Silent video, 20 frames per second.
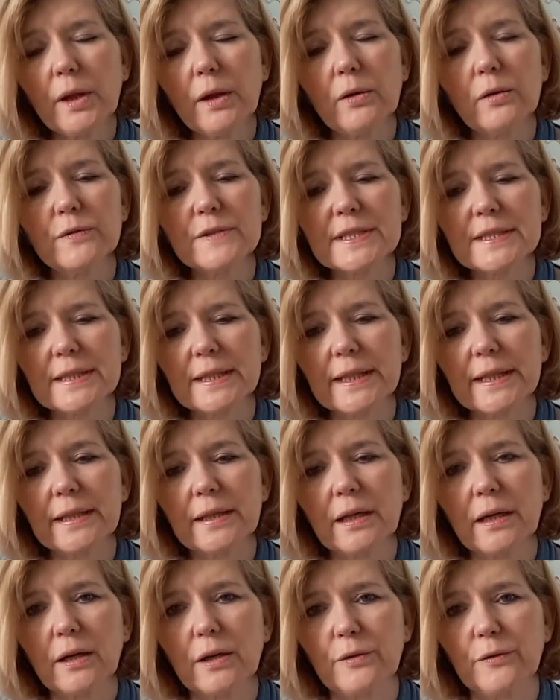obviously,
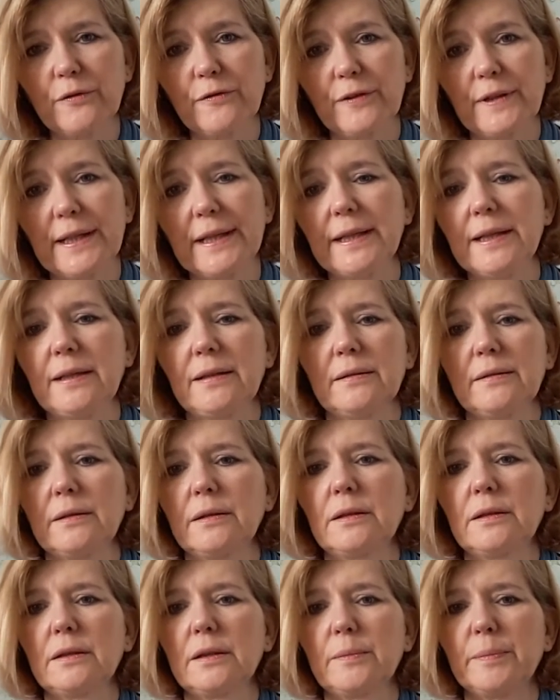hopefully,
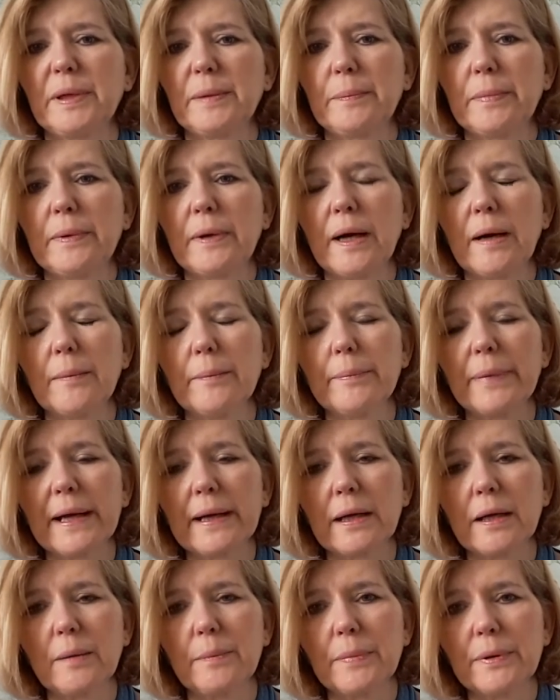I'll be uh,
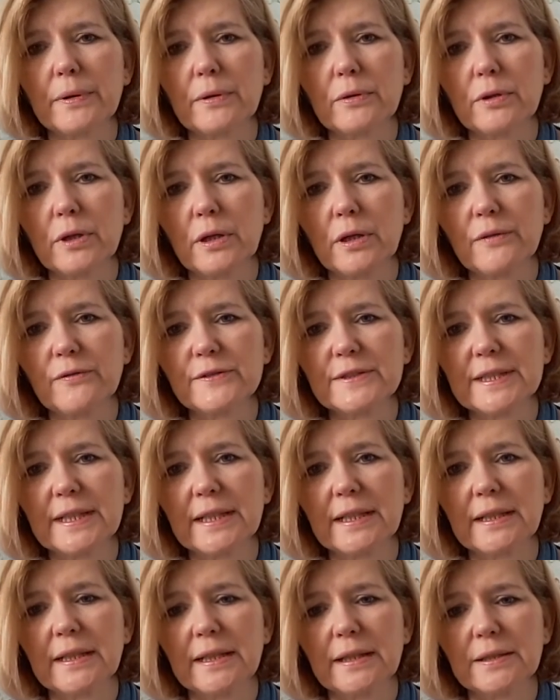back up
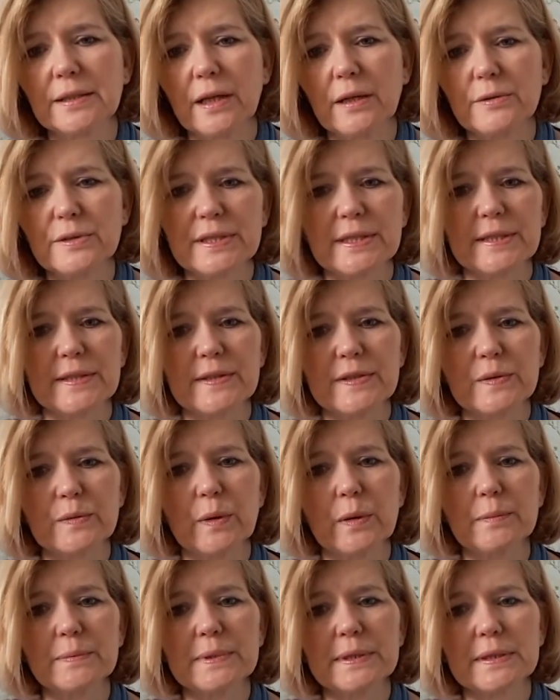crafting and hosting
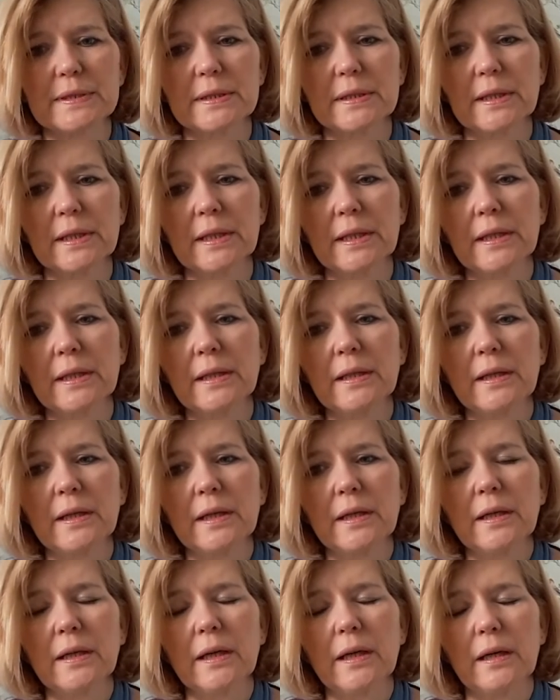swaps
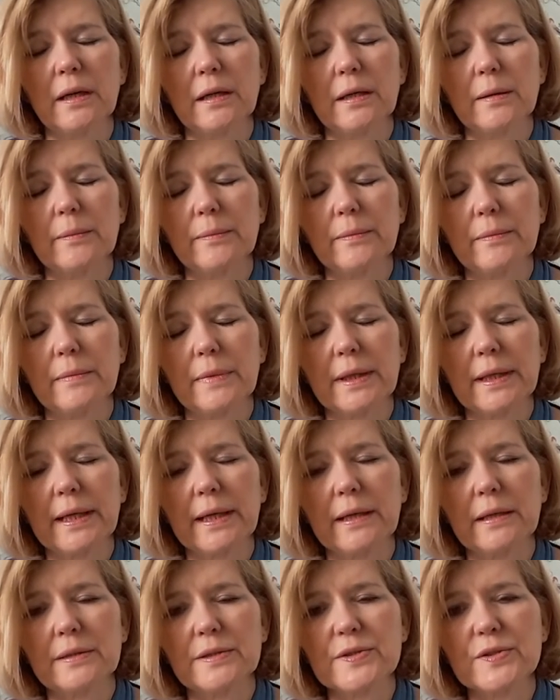um,
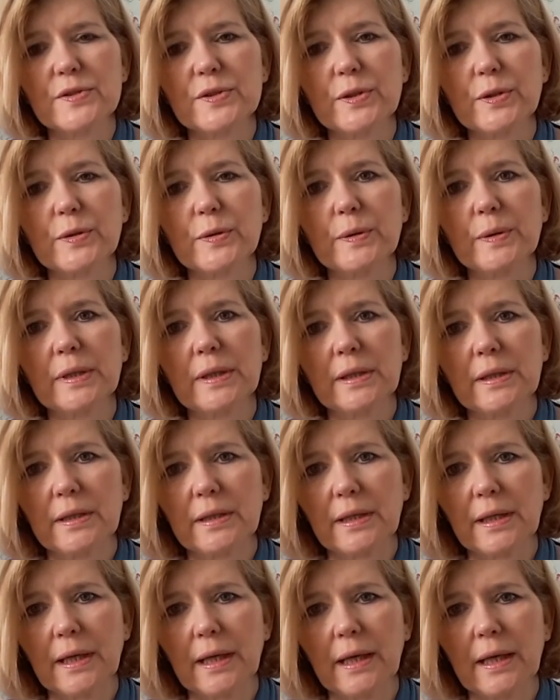again soon,
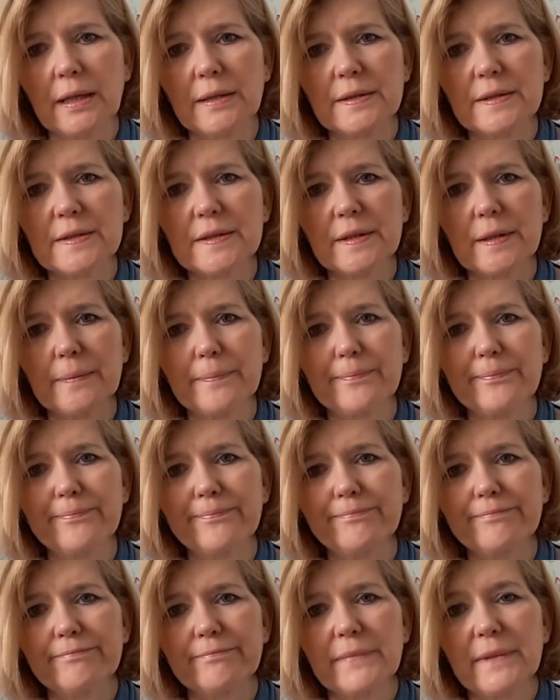and um,
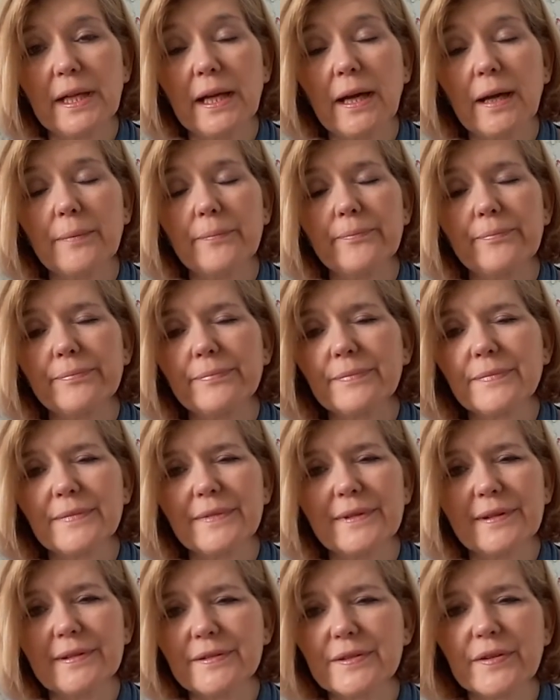yeah,
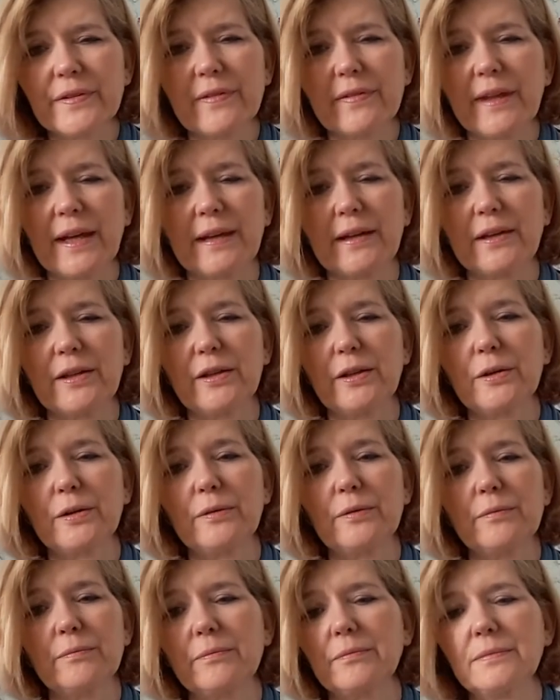so thank you
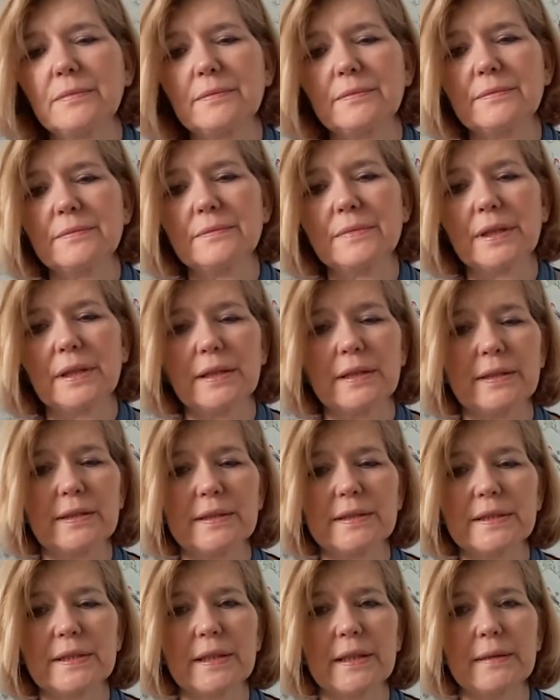
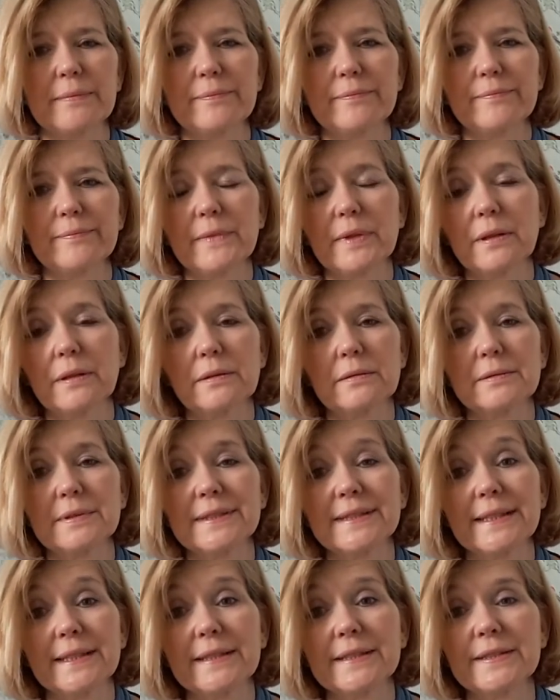and uh,
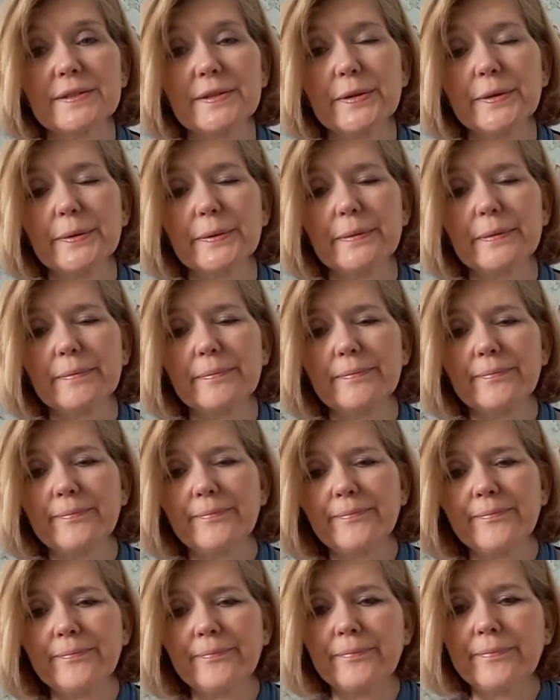see you soon.
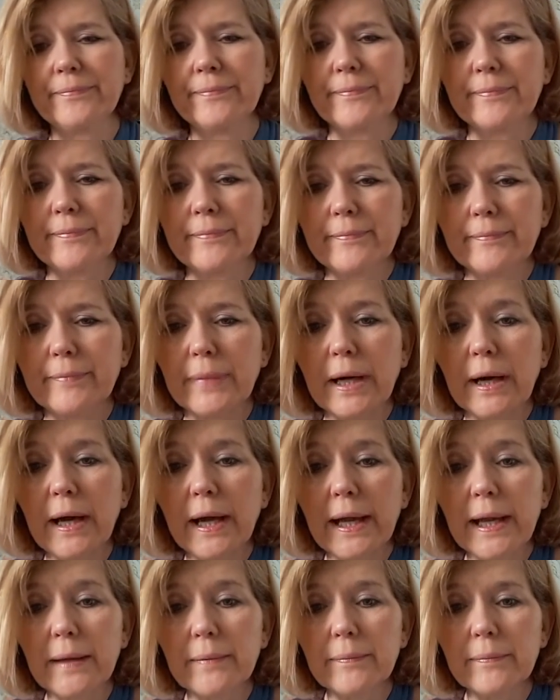
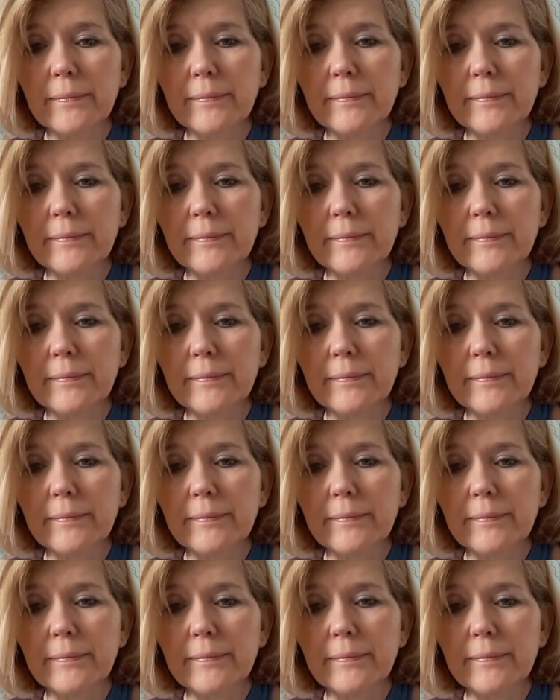Bye.